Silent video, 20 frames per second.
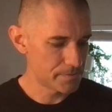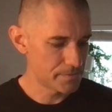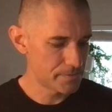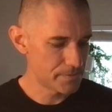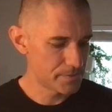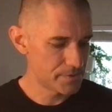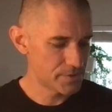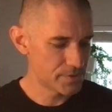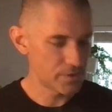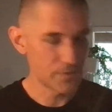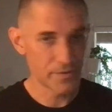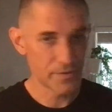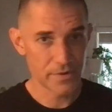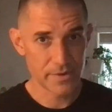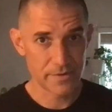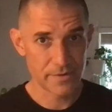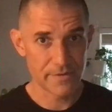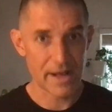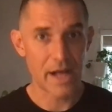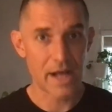So for
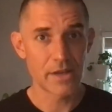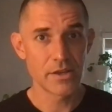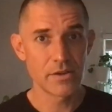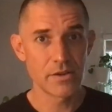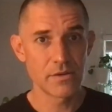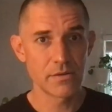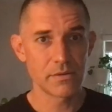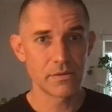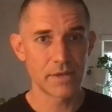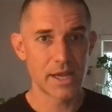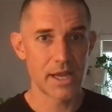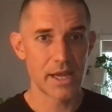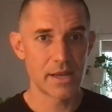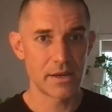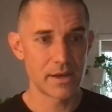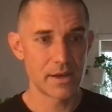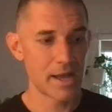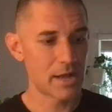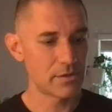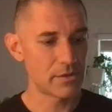the value
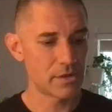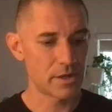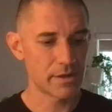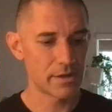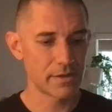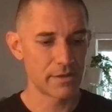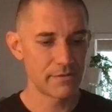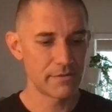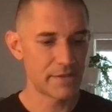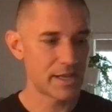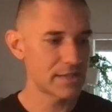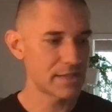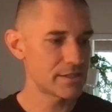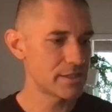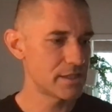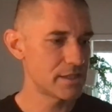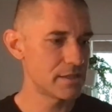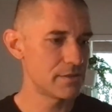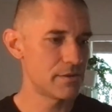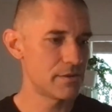and how long they've
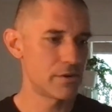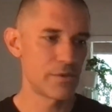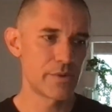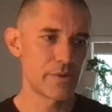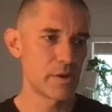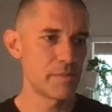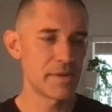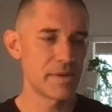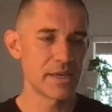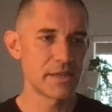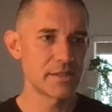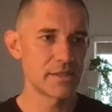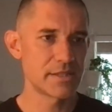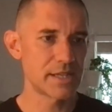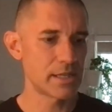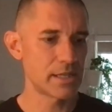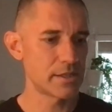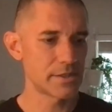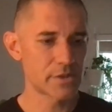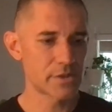lasted, they're 3-piece
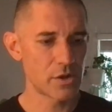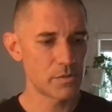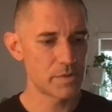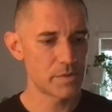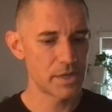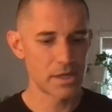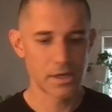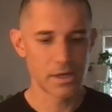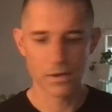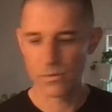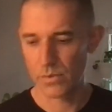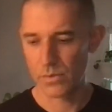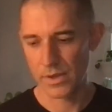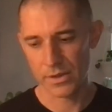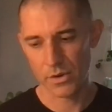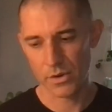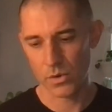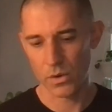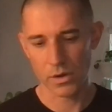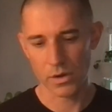telescoping
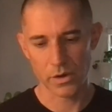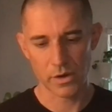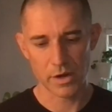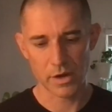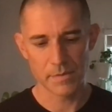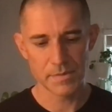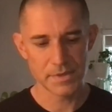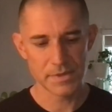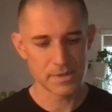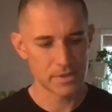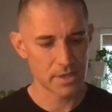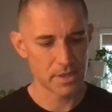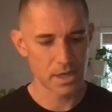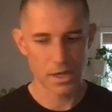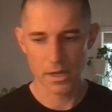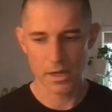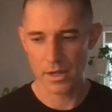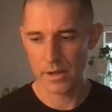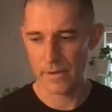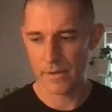with cork grips.
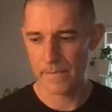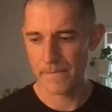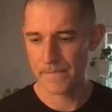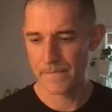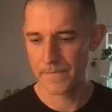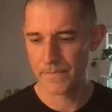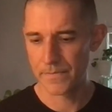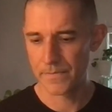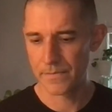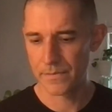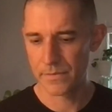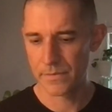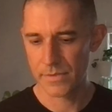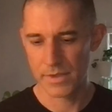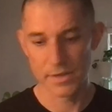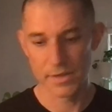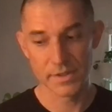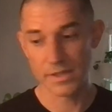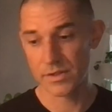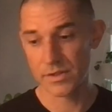
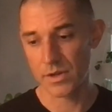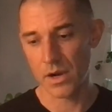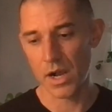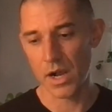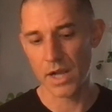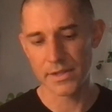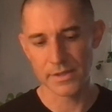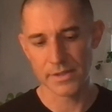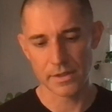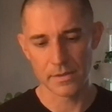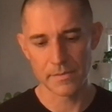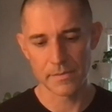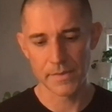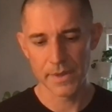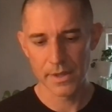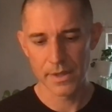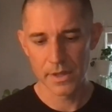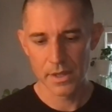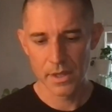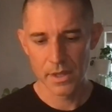These things are awesome.
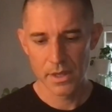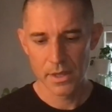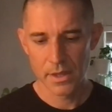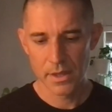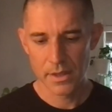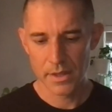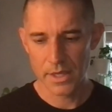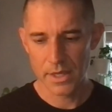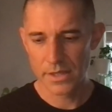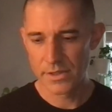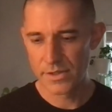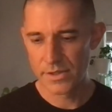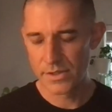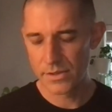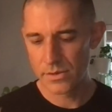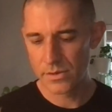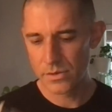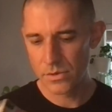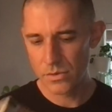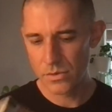They
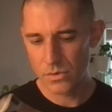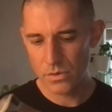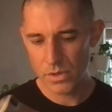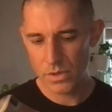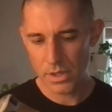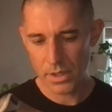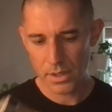do